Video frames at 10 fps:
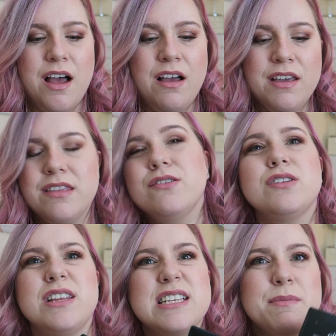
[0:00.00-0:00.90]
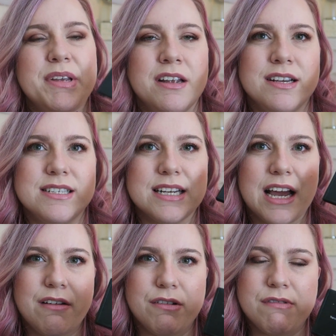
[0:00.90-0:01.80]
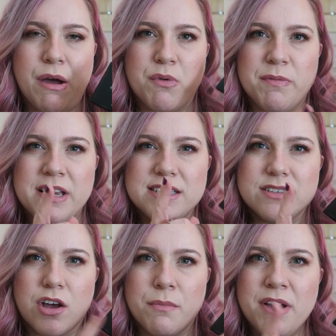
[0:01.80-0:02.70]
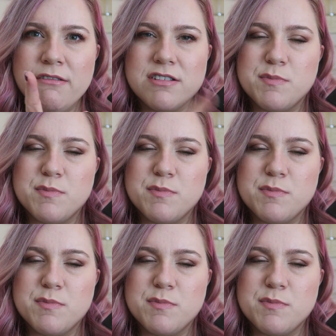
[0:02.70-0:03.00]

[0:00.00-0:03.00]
I thought that this would be nice to carry around with me because it's got a mirror